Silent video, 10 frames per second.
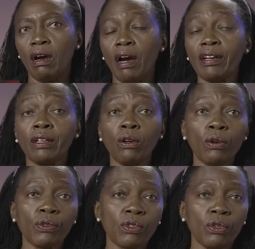and
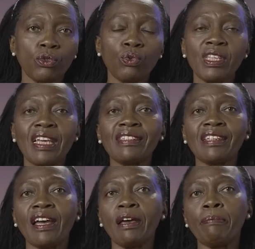close to the
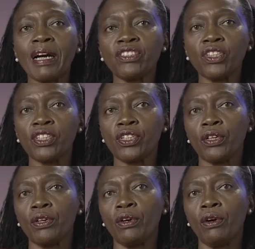entire budget
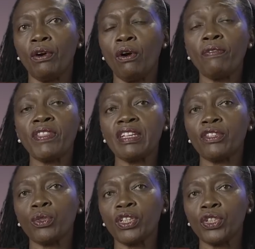of the
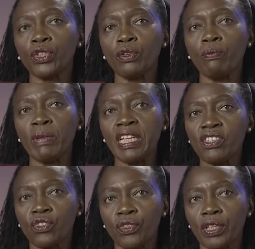education
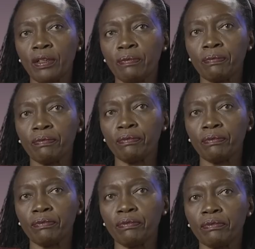ministry?
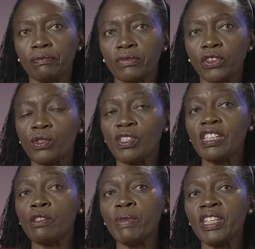Because
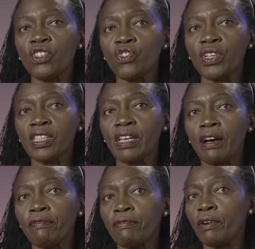these ministries
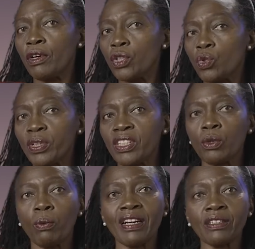have
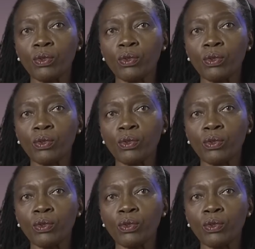21,